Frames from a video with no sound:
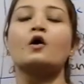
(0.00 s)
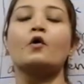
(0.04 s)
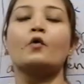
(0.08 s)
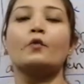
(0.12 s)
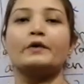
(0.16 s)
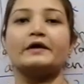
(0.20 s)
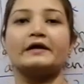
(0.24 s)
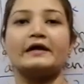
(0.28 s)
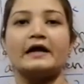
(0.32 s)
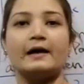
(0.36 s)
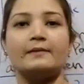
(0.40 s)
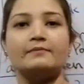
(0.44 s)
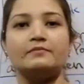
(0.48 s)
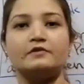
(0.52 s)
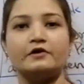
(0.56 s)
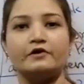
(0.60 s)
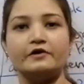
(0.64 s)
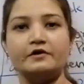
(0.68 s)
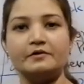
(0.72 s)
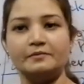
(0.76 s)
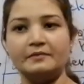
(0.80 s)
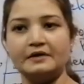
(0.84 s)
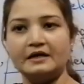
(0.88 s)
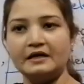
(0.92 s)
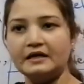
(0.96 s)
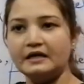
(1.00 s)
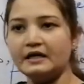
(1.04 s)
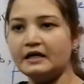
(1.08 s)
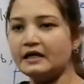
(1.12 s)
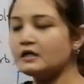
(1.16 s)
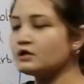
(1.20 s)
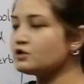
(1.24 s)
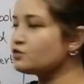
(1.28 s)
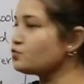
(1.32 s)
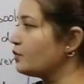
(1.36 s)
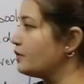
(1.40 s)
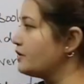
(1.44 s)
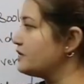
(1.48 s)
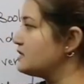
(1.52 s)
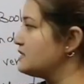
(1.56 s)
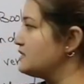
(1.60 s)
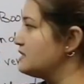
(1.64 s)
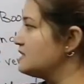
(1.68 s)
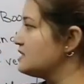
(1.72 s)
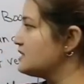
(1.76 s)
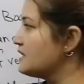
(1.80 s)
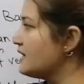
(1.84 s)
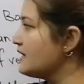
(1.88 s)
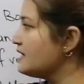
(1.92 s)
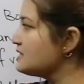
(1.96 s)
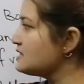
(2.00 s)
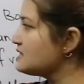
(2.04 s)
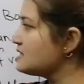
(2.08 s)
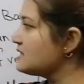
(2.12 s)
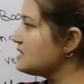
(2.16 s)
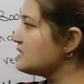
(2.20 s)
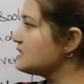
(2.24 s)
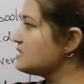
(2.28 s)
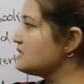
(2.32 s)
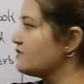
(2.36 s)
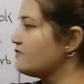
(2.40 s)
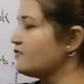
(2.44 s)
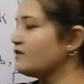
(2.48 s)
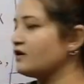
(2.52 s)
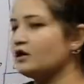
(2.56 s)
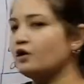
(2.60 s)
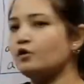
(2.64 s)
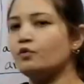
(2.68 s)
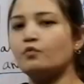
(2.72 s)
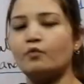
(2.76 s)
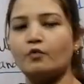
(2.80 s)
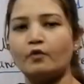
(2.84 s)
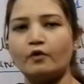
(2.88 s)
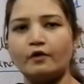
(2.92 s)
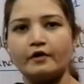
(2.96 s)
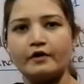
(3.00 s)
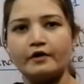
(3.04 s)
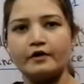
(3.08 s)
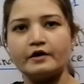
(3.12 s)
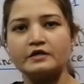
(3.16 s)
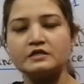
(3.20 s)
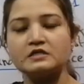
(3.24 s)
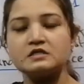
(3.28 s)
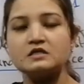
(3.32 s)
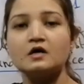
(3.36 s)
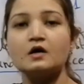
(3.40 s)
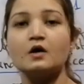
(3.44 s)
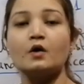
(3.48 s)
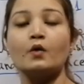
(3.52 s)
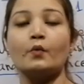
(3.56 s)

vocabulary meanings, word sentences, difficult words.